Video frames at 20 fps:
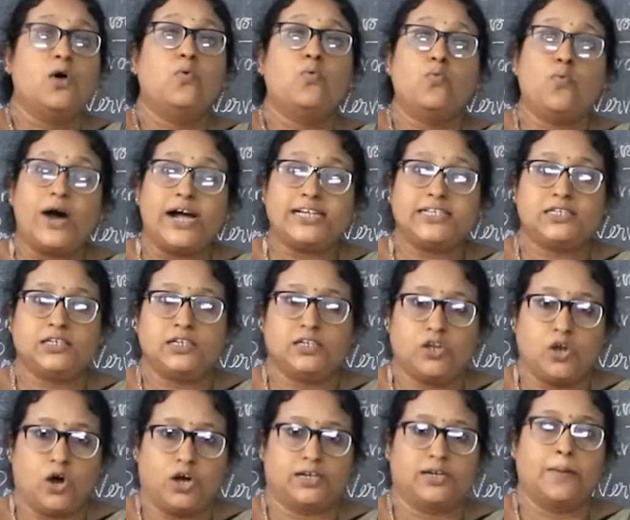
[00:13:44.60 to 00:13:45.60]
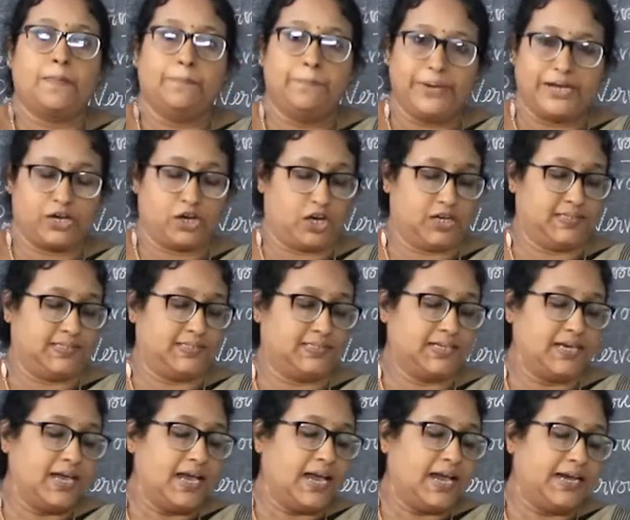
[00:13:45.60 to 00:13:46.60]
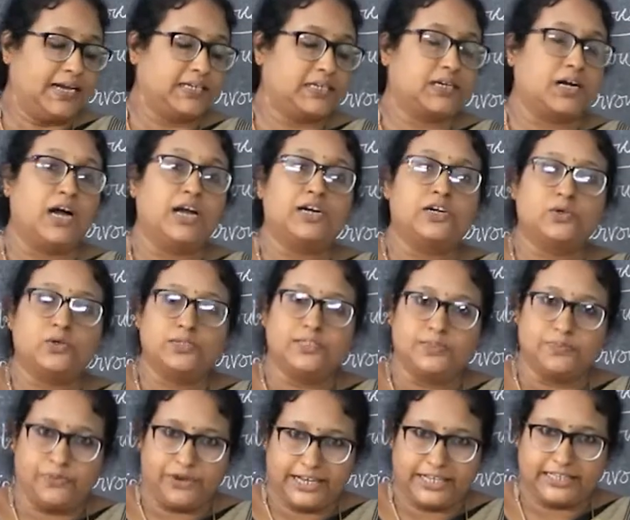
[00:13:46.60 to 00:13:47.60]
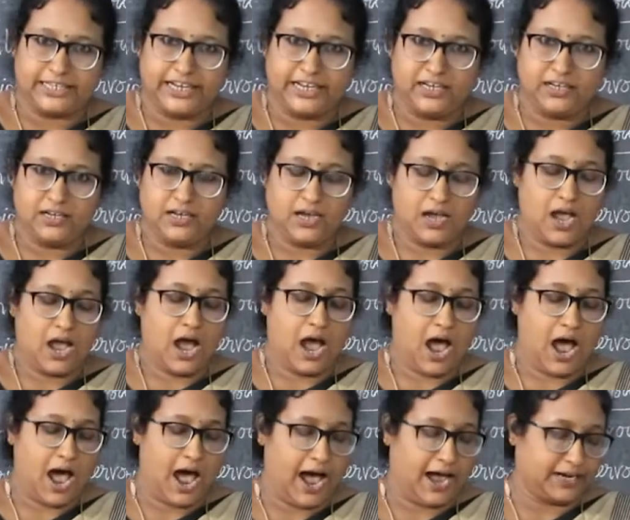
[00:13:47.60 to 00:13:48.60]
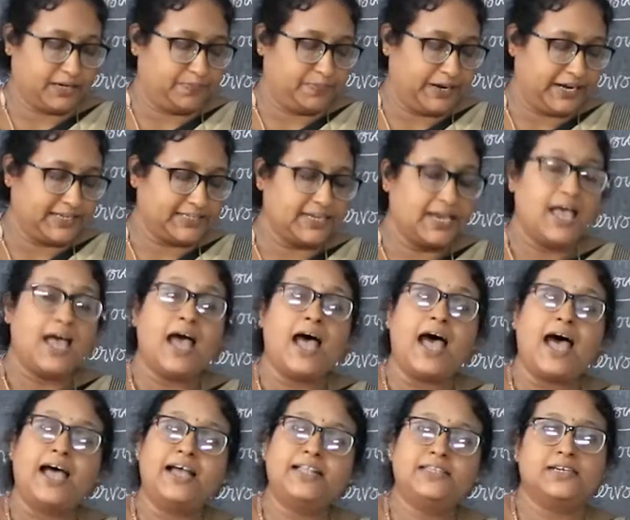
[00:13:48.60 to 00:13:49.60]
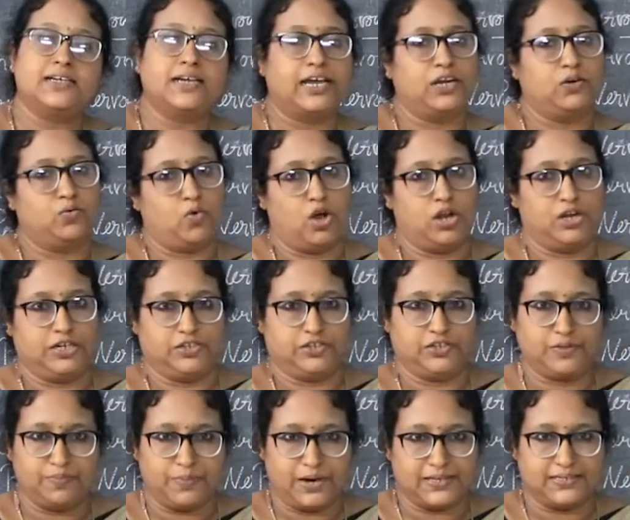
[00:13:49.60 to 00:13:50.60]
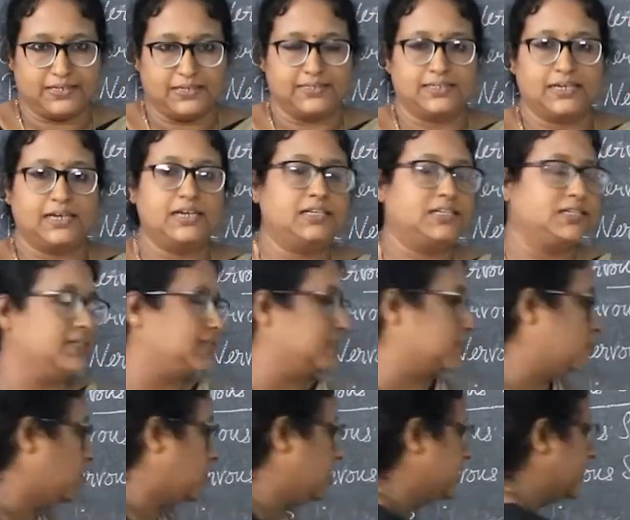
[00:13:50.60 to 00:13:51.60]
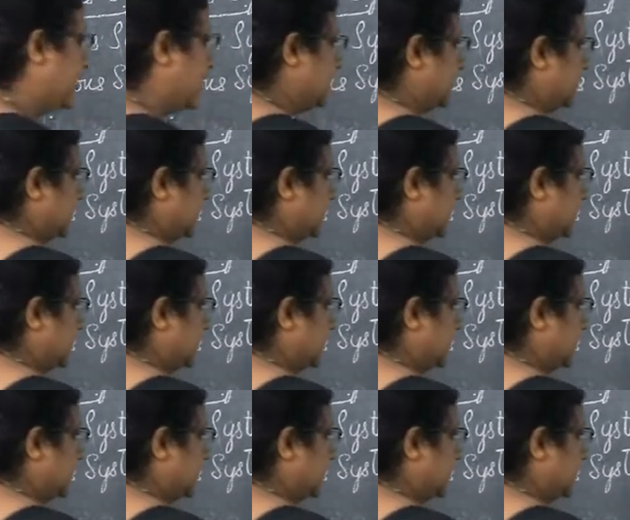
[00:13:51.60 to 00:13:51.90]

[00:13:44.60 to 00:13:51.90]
vital knot because it controls breathing, heartbeat and the involuntary muscles. It is called as